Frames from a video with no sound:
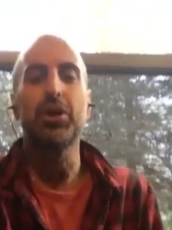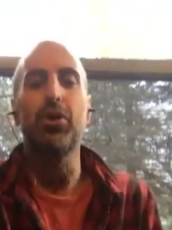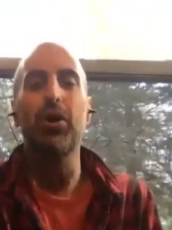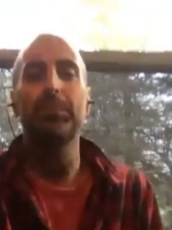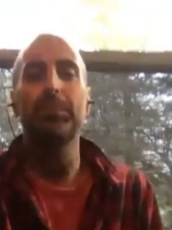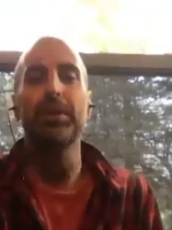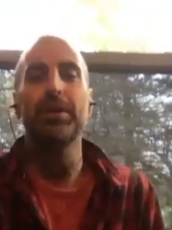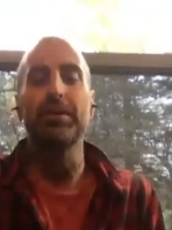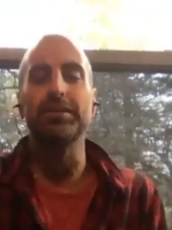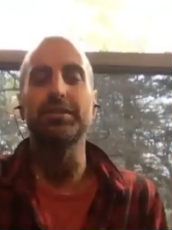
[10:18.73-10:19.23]
up
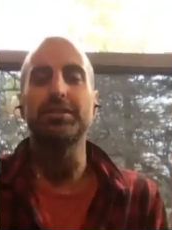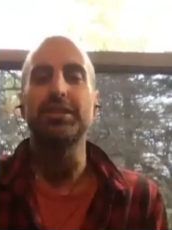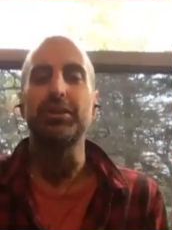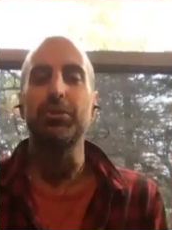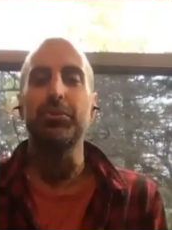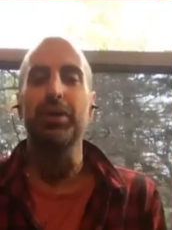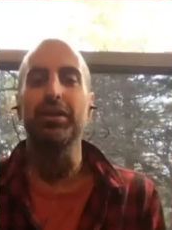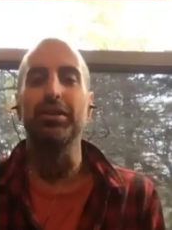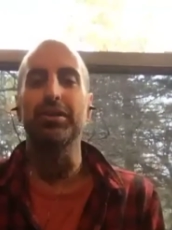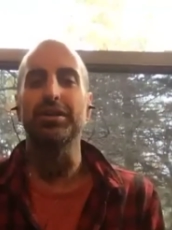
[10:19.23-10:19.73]
here and see what
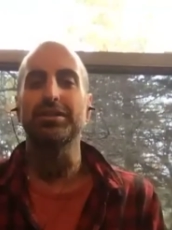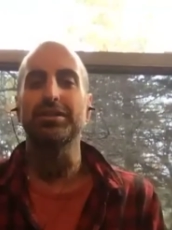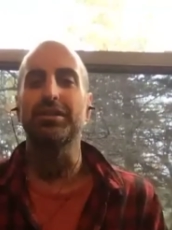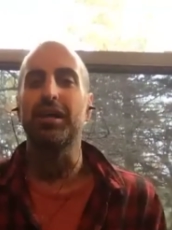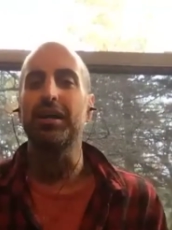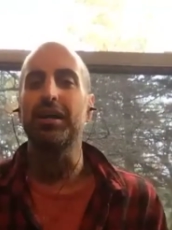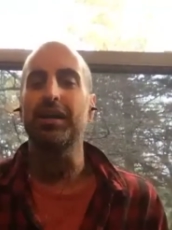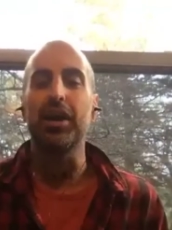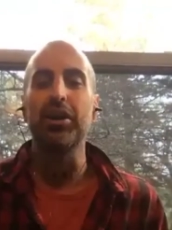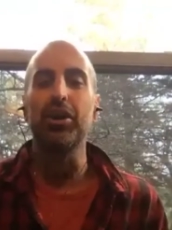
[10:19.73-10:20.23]
it looks
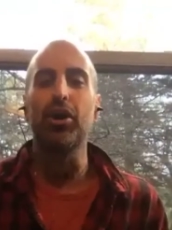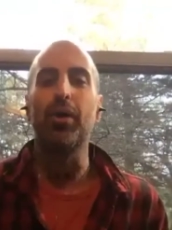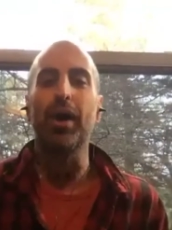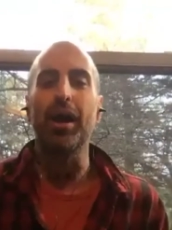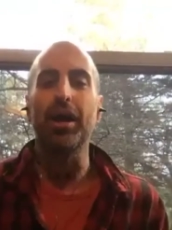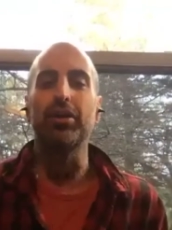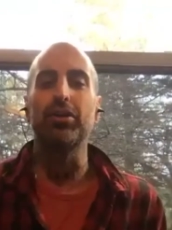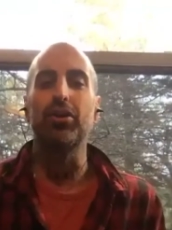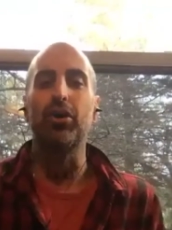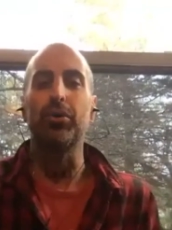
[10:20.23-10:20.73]
like. I know I
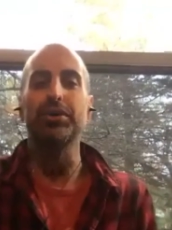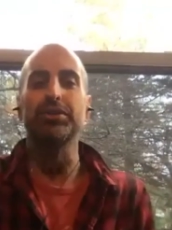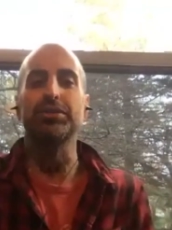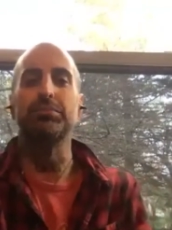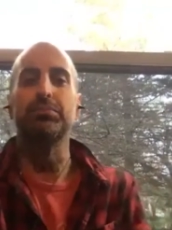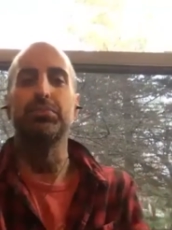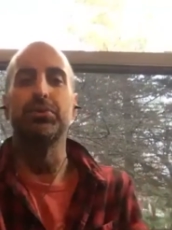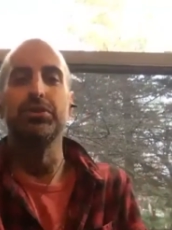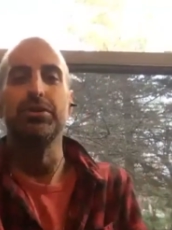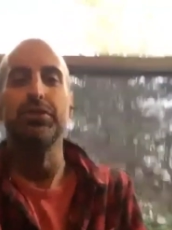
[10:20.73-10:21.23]
can always
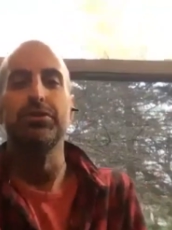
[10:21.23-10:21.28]
improve.